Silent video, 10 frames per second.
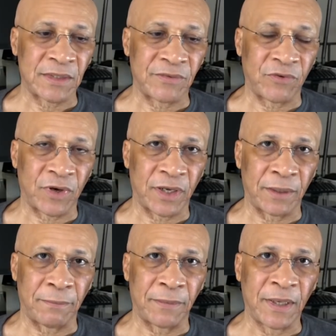for
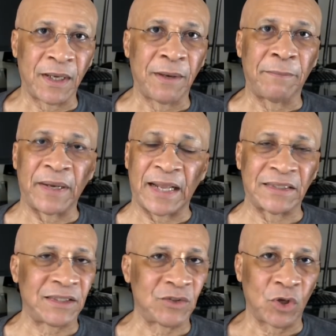him. But I
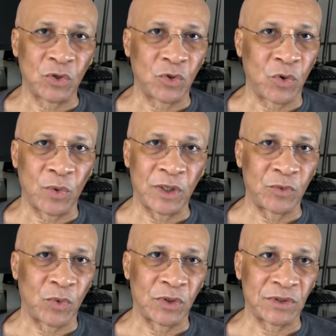did not know it
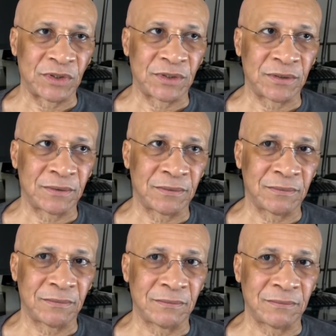was
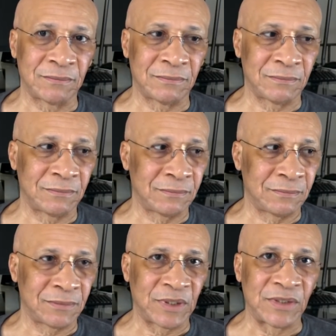
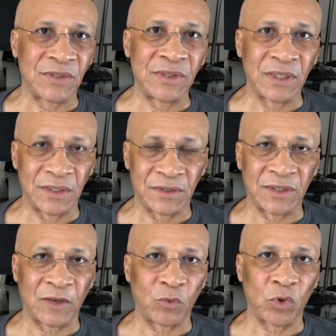his niece
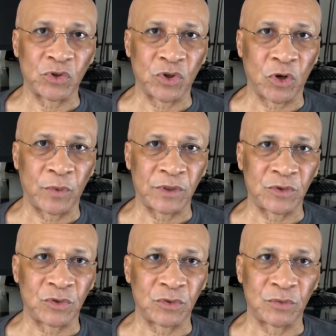that was going
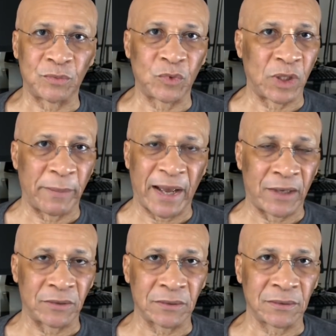to put him
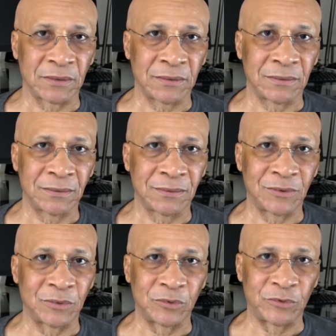out, to
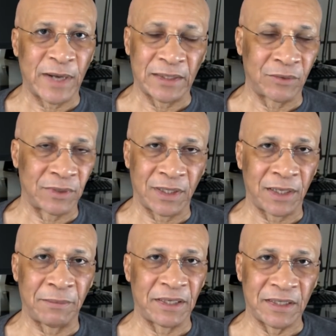rat on
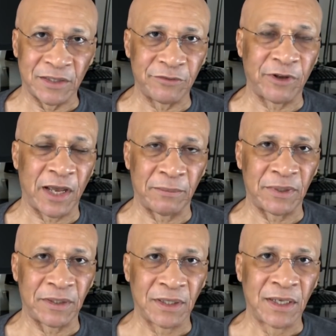him and his
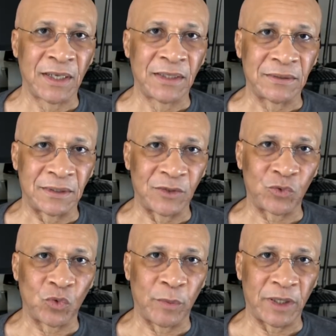family. This
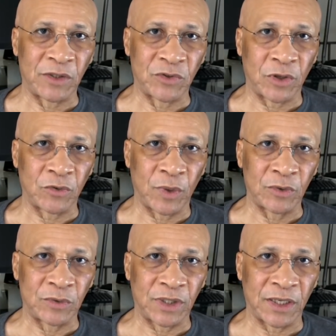woman is not going
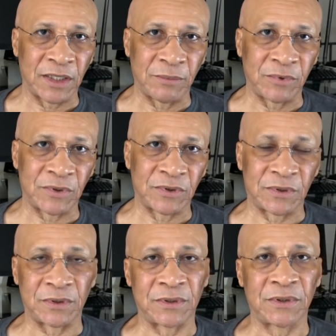to take any
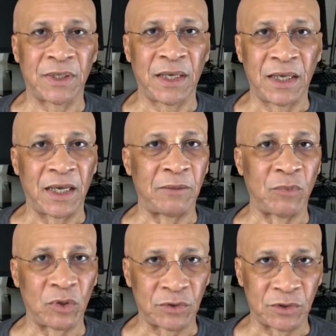prisoners. And
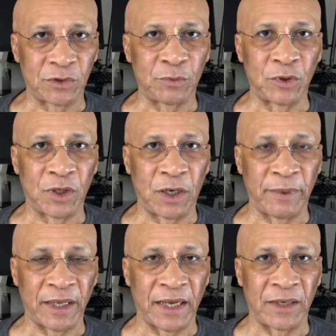Bolton's book
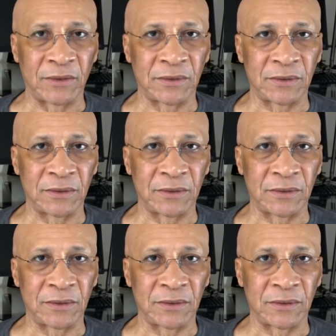coming out.